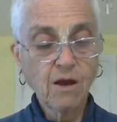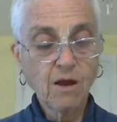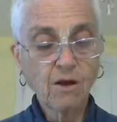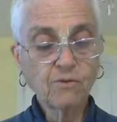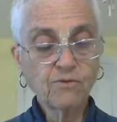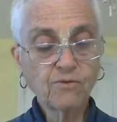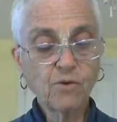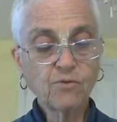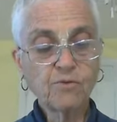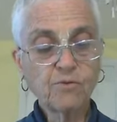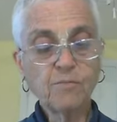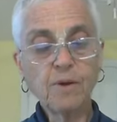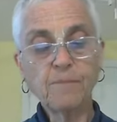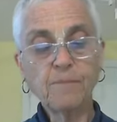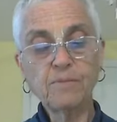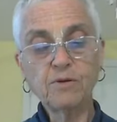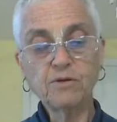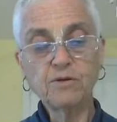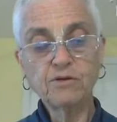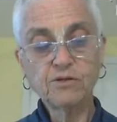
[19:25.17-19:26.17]
Although the
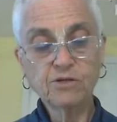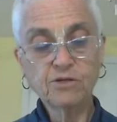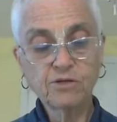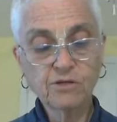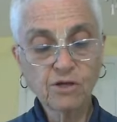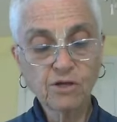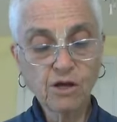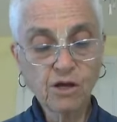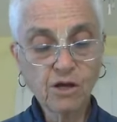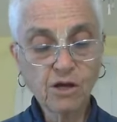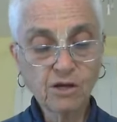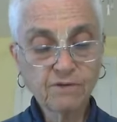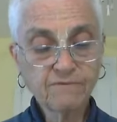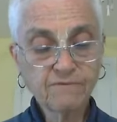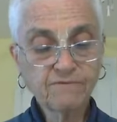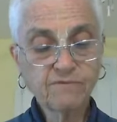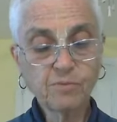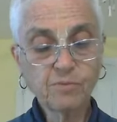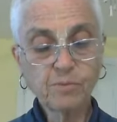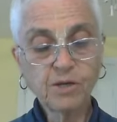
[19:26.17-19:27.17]
members
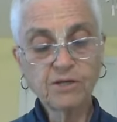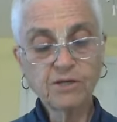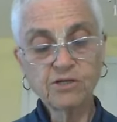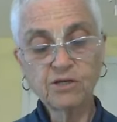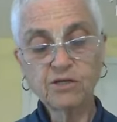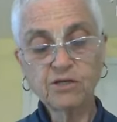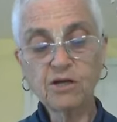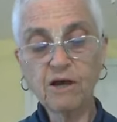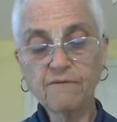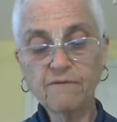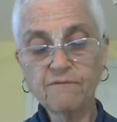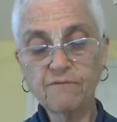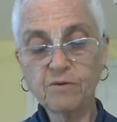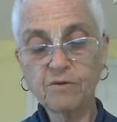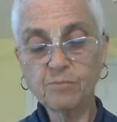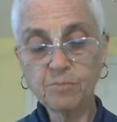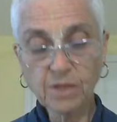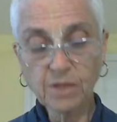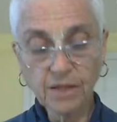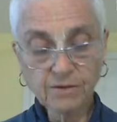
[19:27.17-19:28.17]
of the
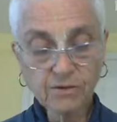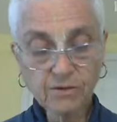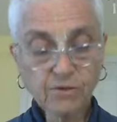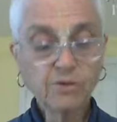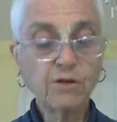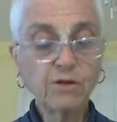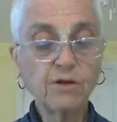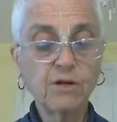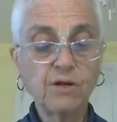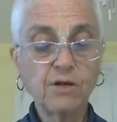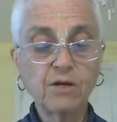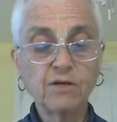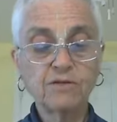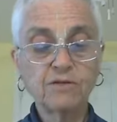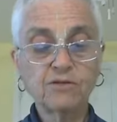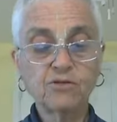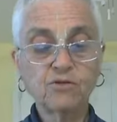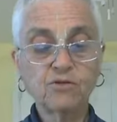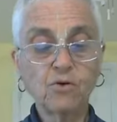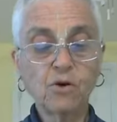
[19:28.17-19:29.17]
Panchatattva plundered
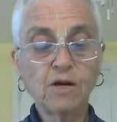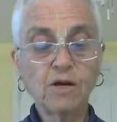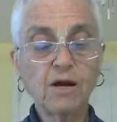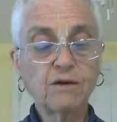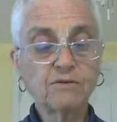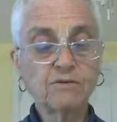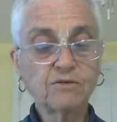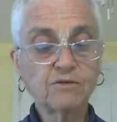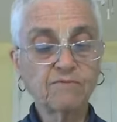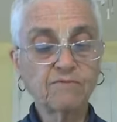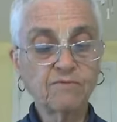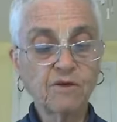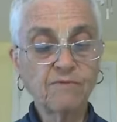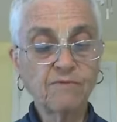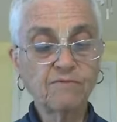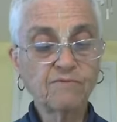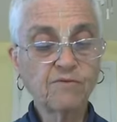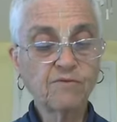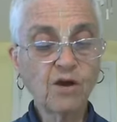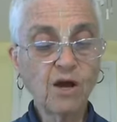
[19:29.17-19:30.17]
the storehouse of
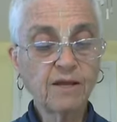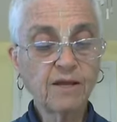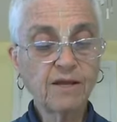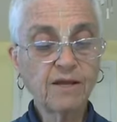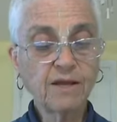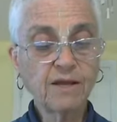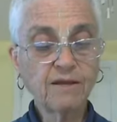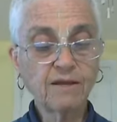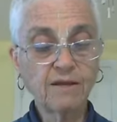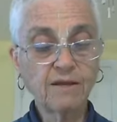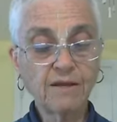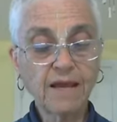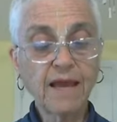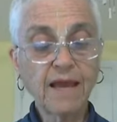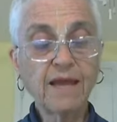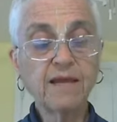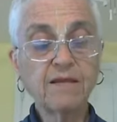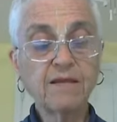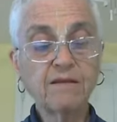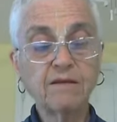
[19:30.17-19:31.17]
love of Godhead and
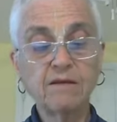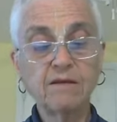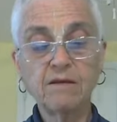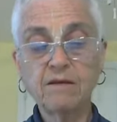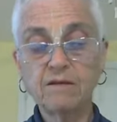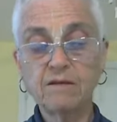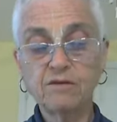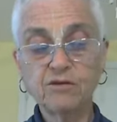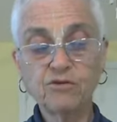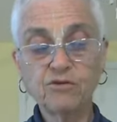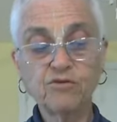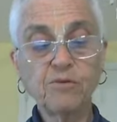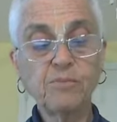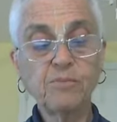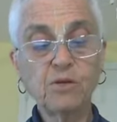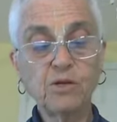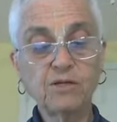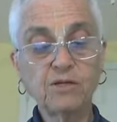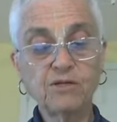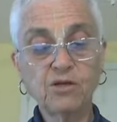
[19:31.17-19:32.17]
ate,
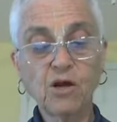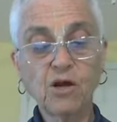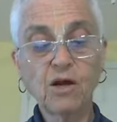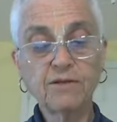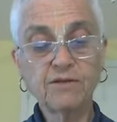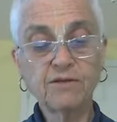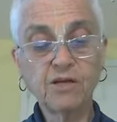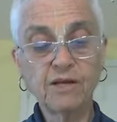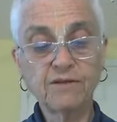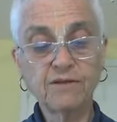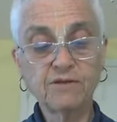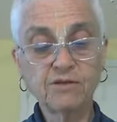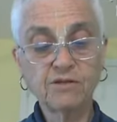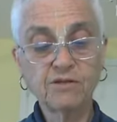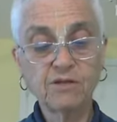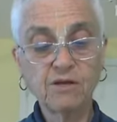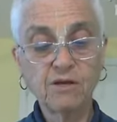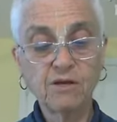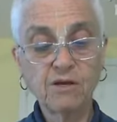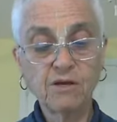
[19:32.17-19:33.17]
distributed its contents,
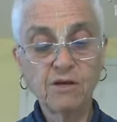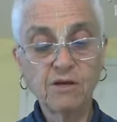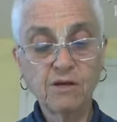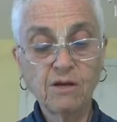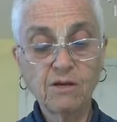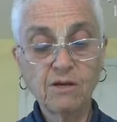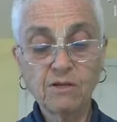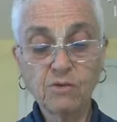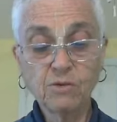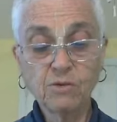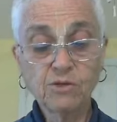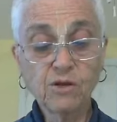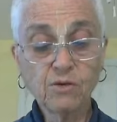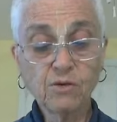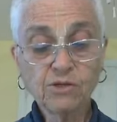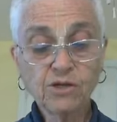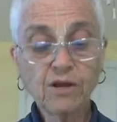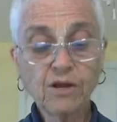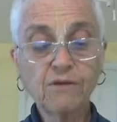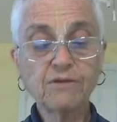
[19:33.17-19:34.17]
there was no
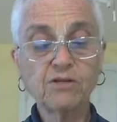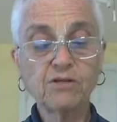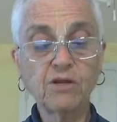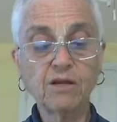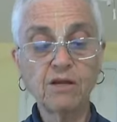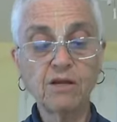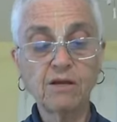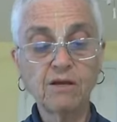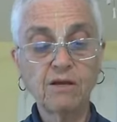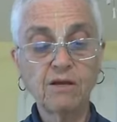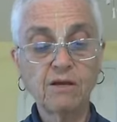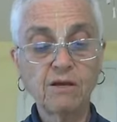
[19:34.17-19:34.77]
scarcity,